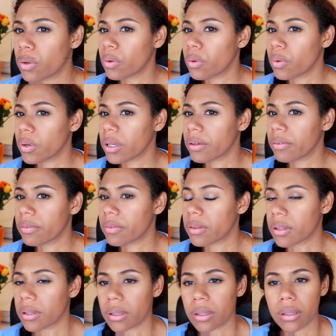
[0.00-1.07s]
know if
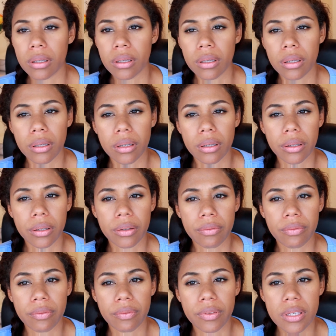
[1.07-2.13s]

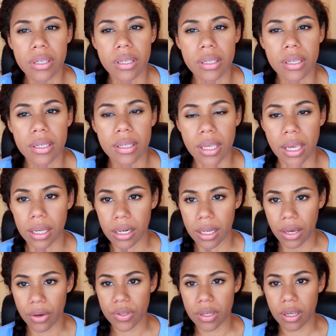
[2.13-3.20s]
this is exactly
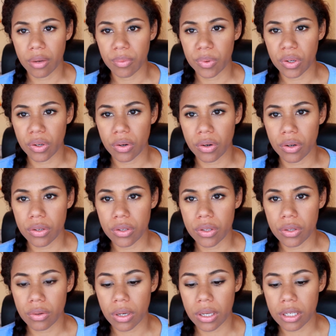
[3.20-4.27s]
how it's coming across
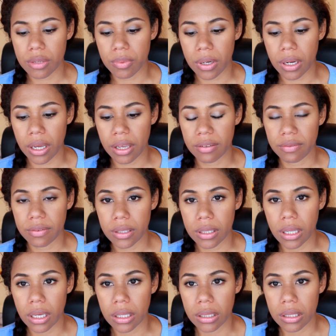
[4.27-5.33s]
to you guys, but I feel
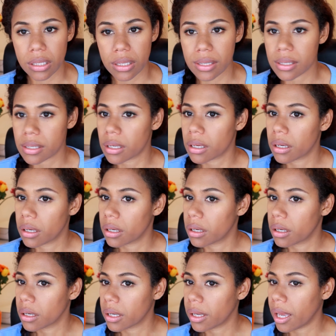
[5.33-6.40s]
like this
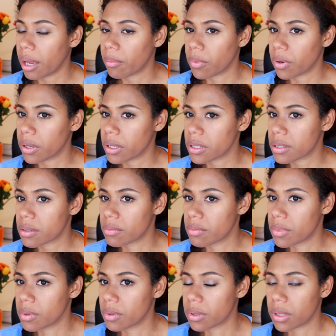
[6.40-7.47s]
camera is,
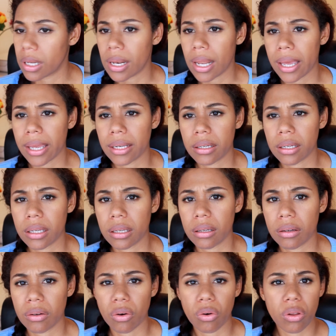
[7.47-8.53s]
the
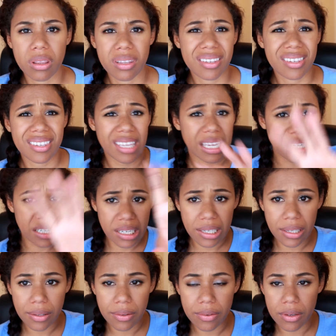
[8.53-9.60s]
lighting or the
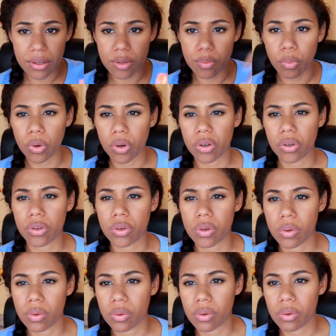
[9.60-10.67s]
settings is more
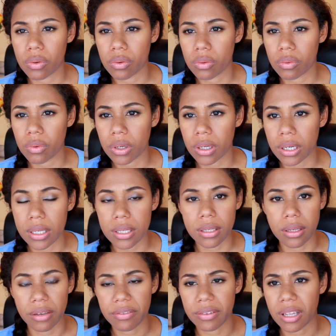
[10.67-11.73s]
true to what it is.
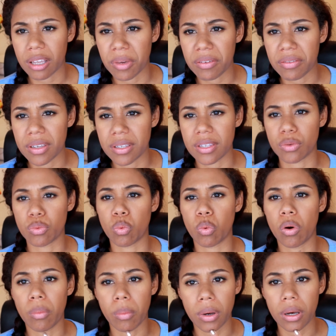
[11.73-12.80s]
I feel like my face is
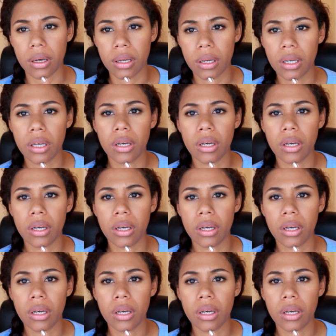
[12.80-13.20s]
warmer